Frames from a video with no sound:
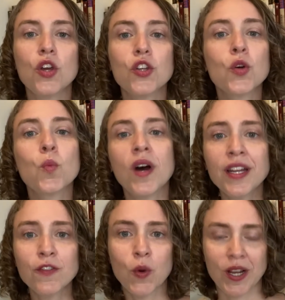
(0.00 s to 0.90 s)
Your
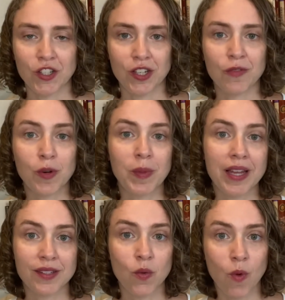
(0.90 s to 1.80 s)
what if question from
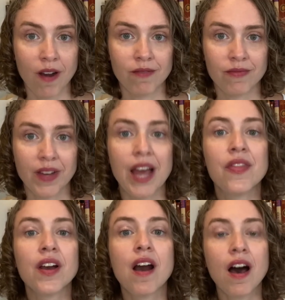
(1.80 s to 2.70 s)
Lesson 1 and
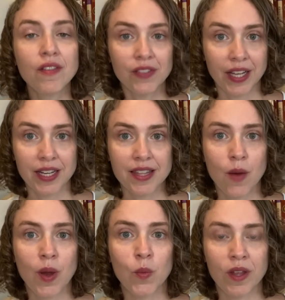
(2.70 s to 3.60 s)
the conflict that
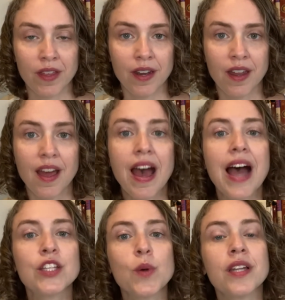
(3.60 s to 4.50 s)
went with it,
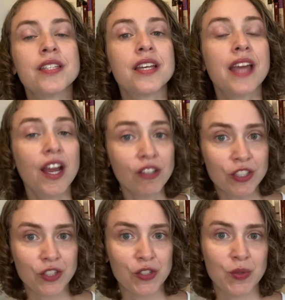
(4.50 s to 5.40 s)
as well as the
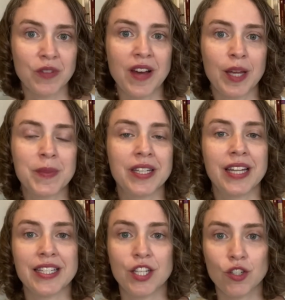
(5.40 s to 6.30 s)
characters you developed in
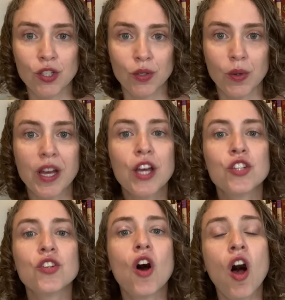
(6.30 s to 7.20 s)
Lesson 2,
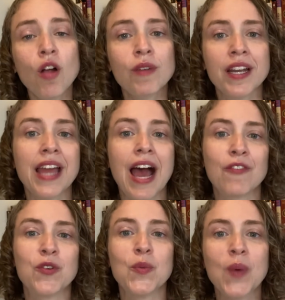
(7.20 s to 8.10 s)
should already
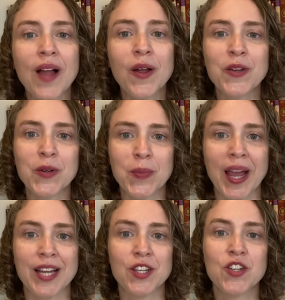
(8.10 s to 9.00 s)
have you well on your
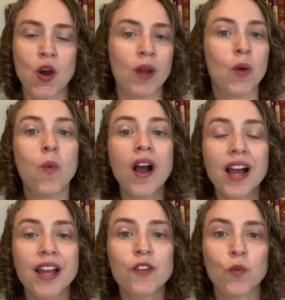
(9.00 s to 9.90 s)
way to knowing what
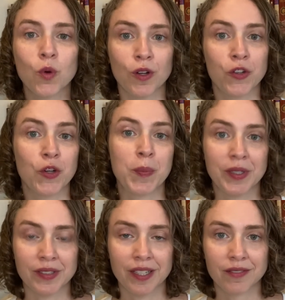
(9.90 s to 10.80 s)
kind of world you're
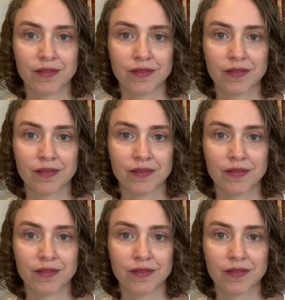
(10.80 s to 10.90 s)
building.